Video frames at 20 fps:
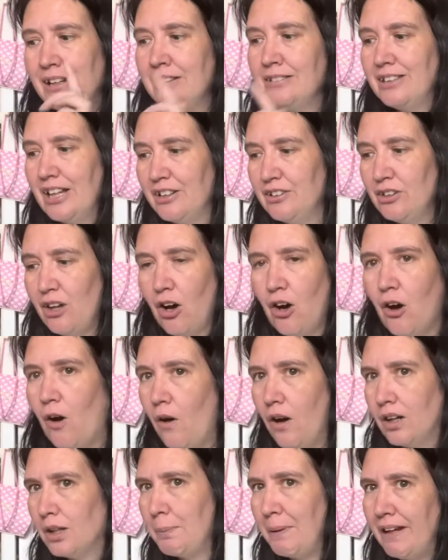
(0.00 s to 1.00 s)
They're not
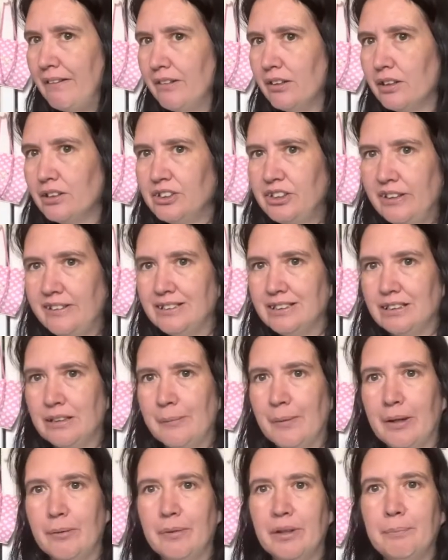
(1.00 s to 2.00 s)
all appearing on shoes at the
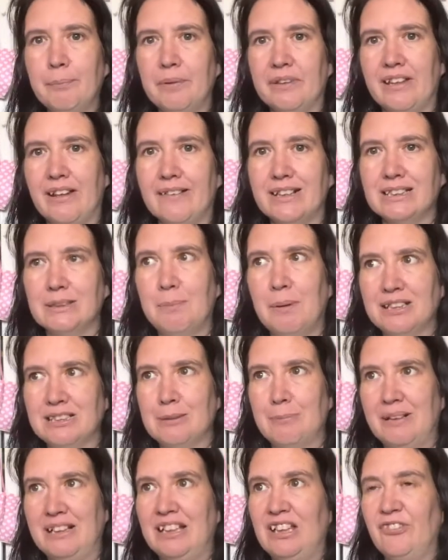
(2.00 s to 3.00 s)
moment, but there is a
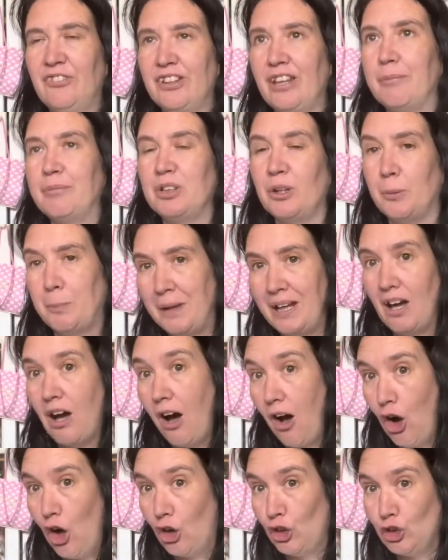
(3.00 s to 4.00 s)
possibility for them to appear
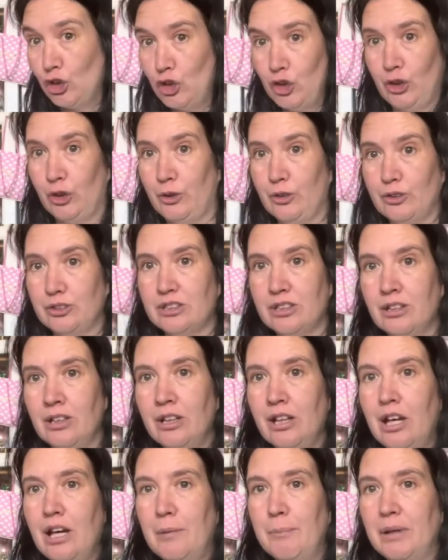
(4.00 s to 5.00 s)
on shoes
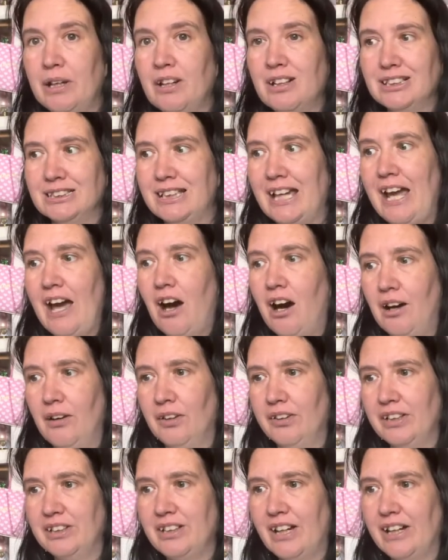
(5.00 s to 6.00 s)
because they are on
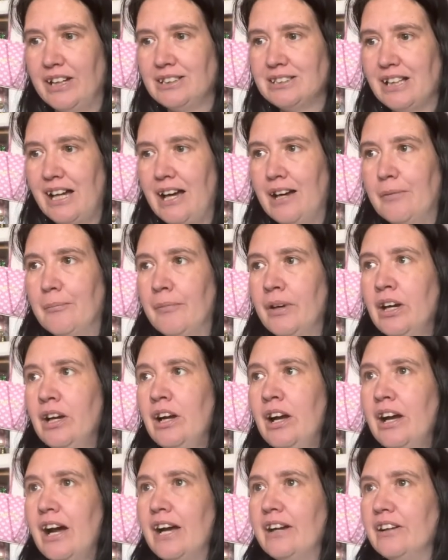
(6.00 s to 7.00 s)
the tights. Um,
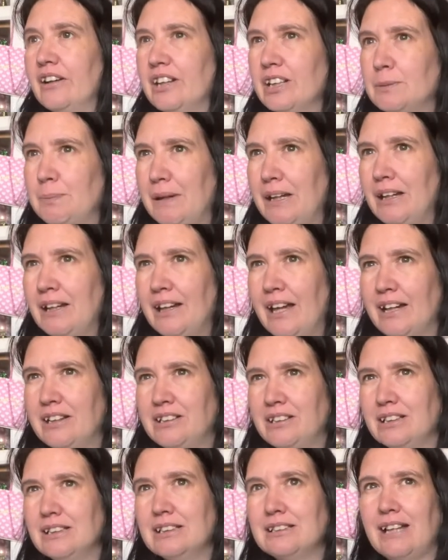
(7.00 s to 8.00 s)
I know there's been
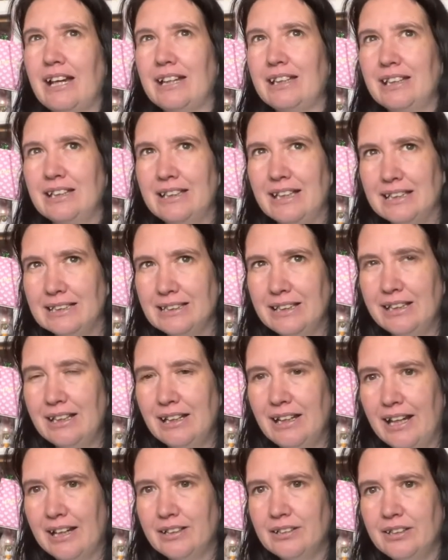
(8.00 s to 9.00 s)
collections like the Disney
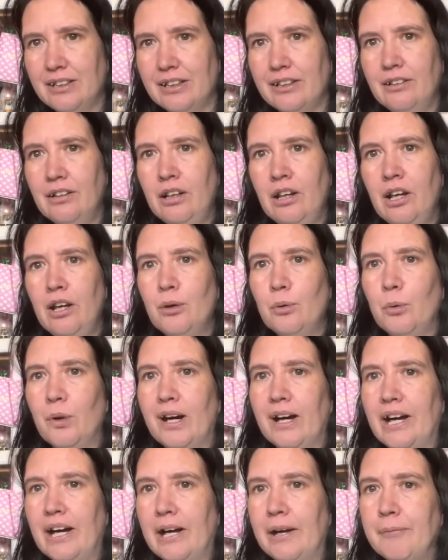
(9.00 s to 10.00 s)
collection
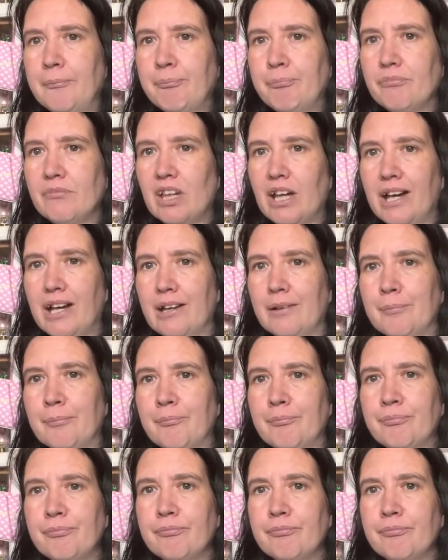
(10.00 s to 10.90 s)
where um,